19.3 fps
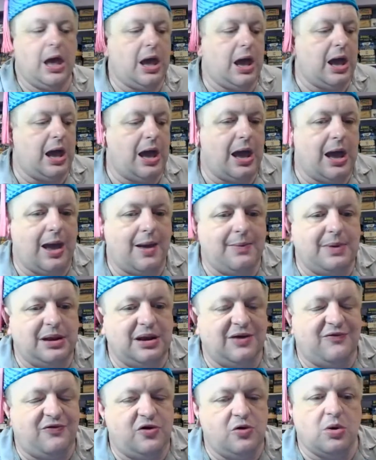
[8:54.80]
I mean,
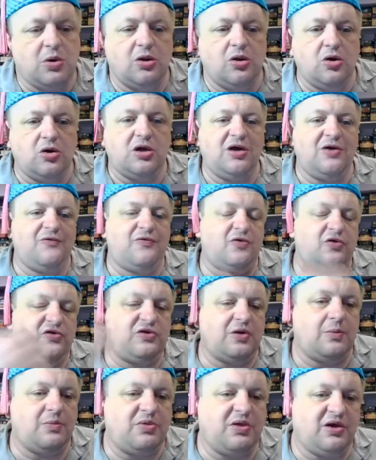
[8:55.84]
if you were looking for
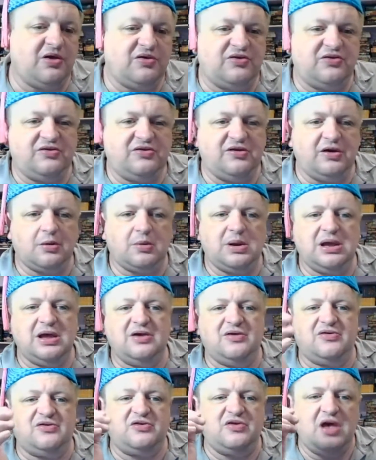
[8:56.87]
something
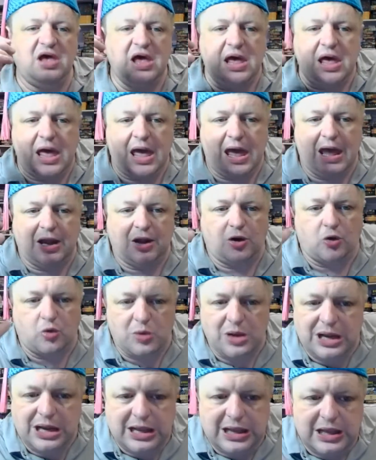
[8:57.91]
serious and
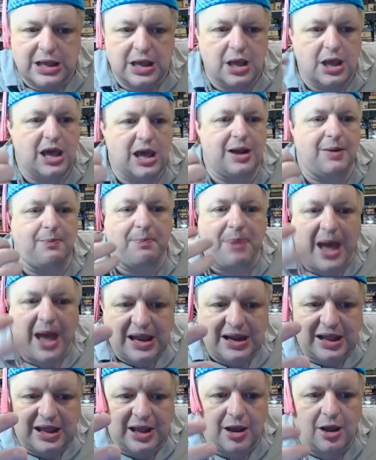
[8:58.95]
gritty and
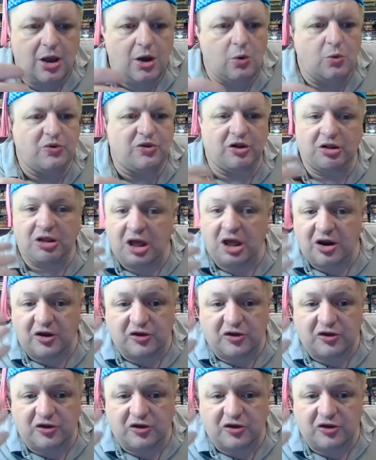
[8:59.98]
biting with a lot of